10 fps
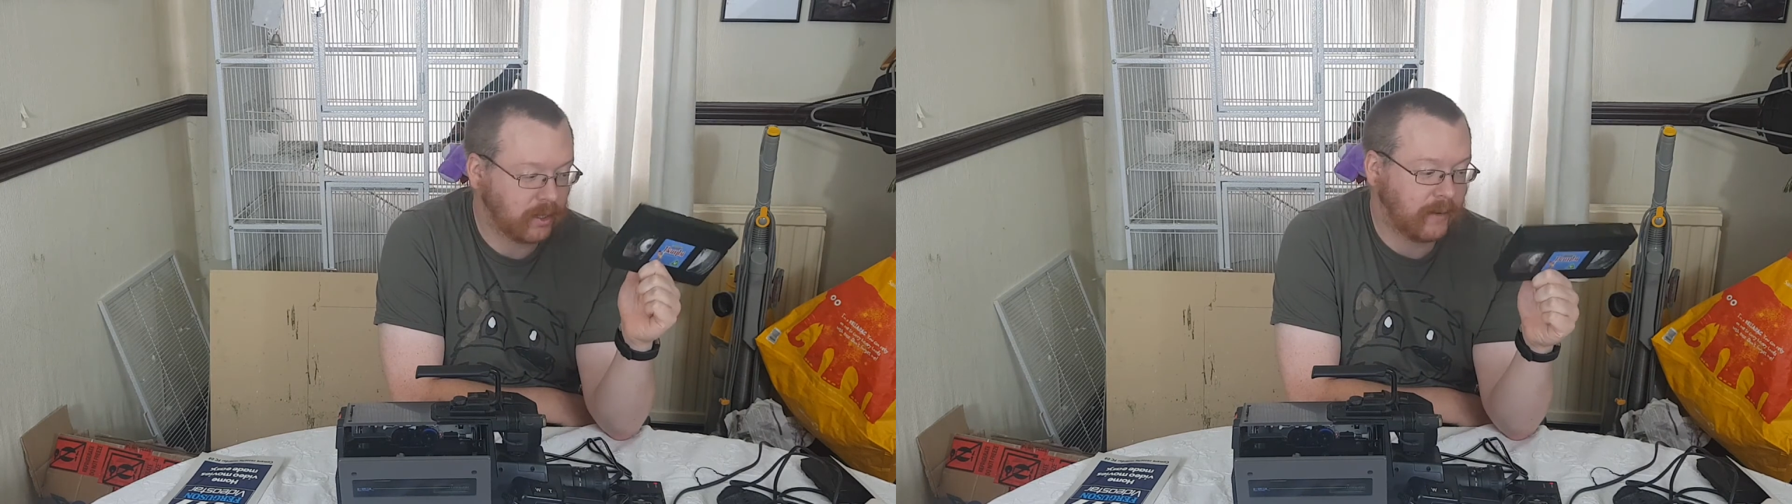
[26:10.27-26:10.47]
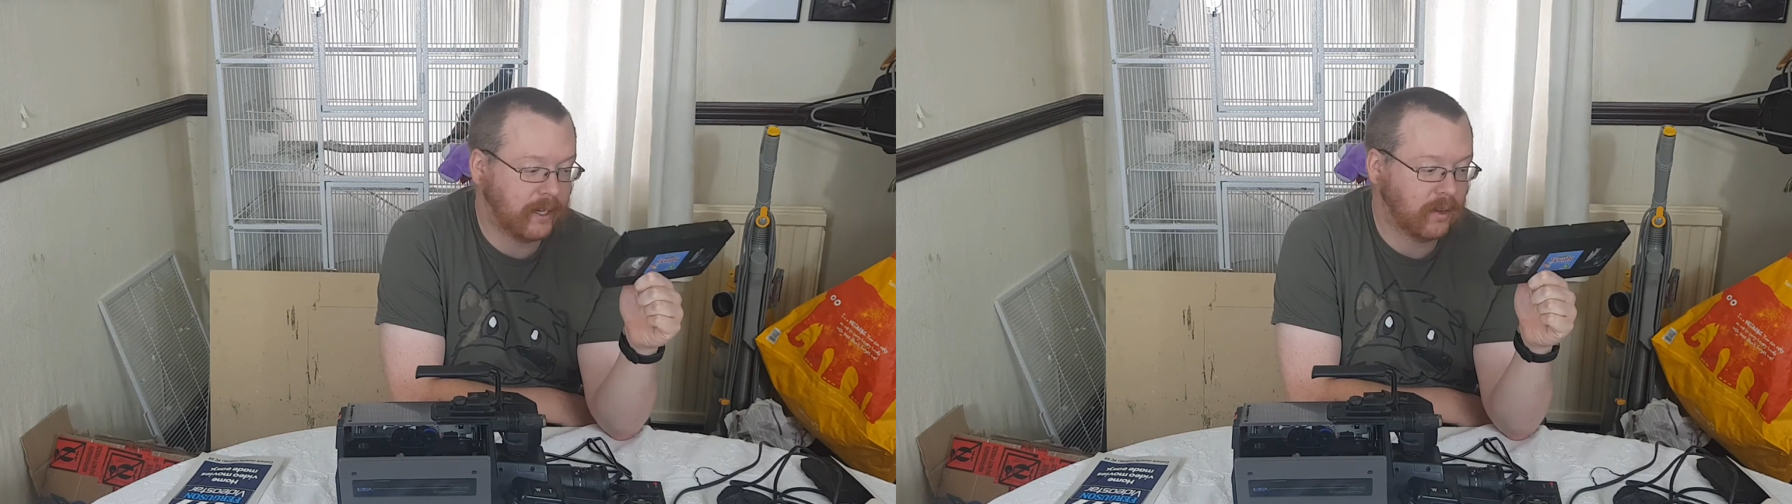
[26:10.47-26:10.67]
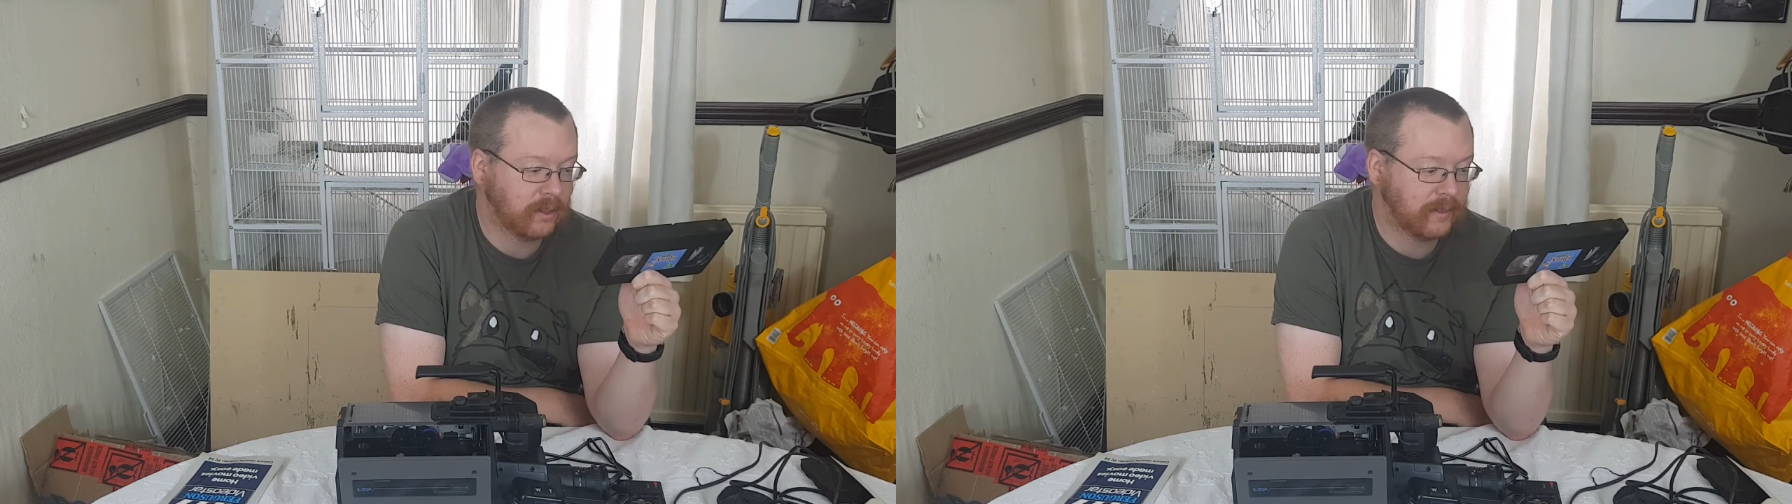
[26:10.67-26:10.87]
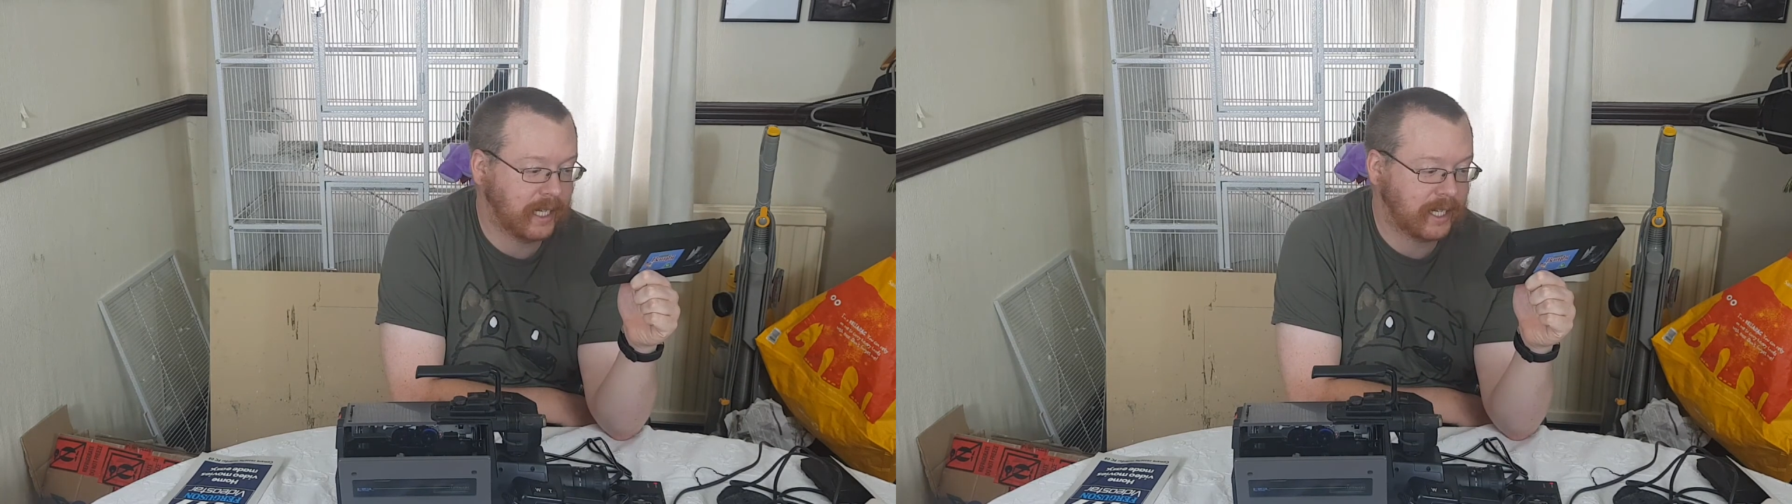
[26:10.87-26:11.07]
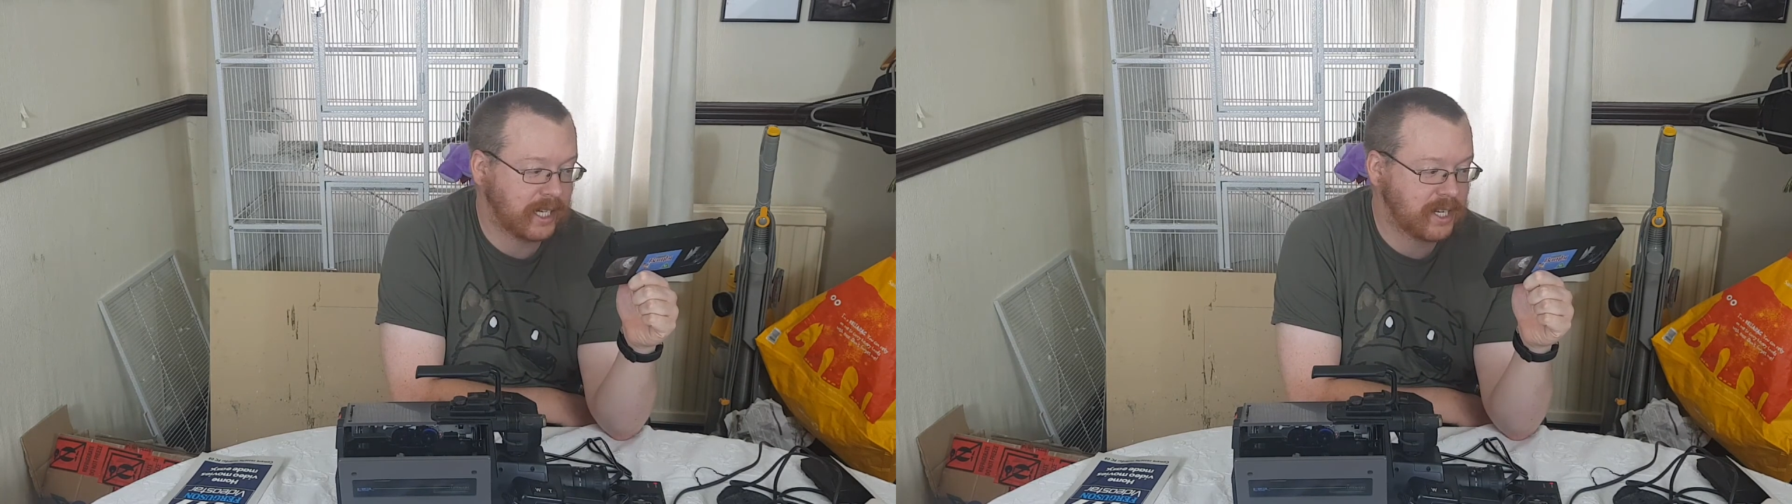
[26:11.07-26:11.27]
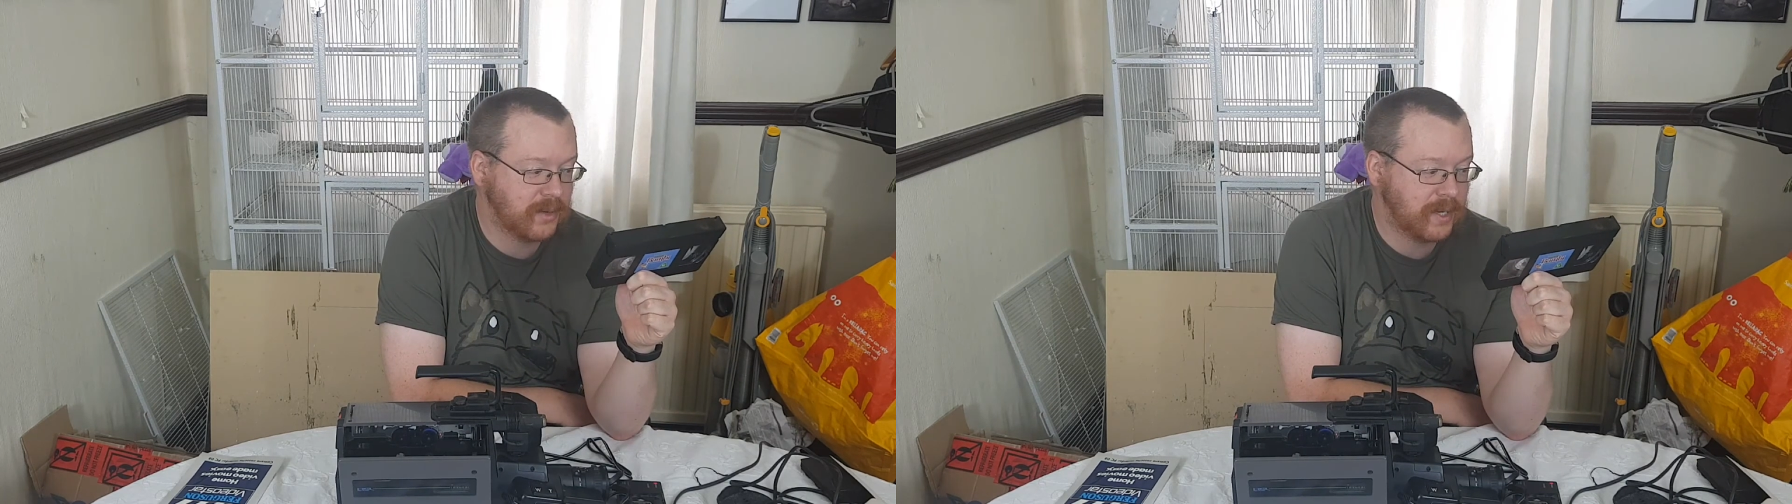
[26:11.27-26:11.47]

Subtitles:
directly onto VHS do